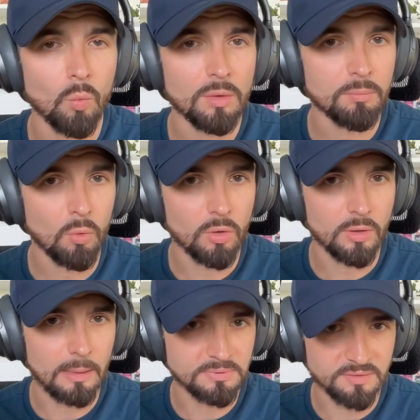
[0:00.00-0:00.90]
One
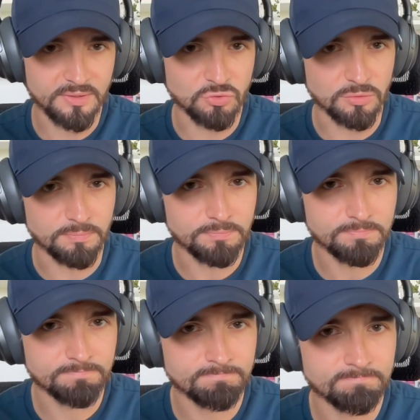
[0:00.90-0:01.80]
more observation.
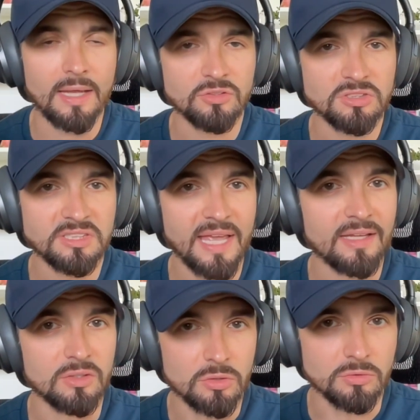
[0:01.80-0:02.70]
Agents
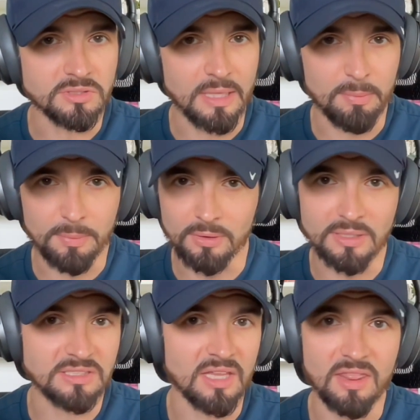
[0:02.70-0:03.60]
can't use
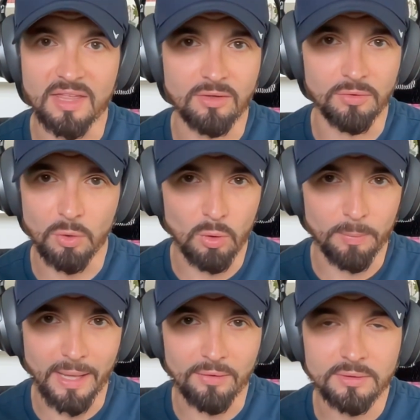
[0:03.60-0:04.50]
capabilities they don't know
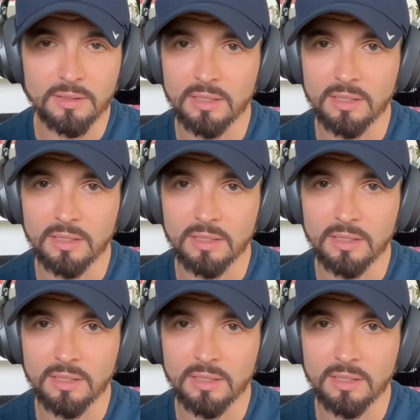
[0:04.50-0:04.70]
about,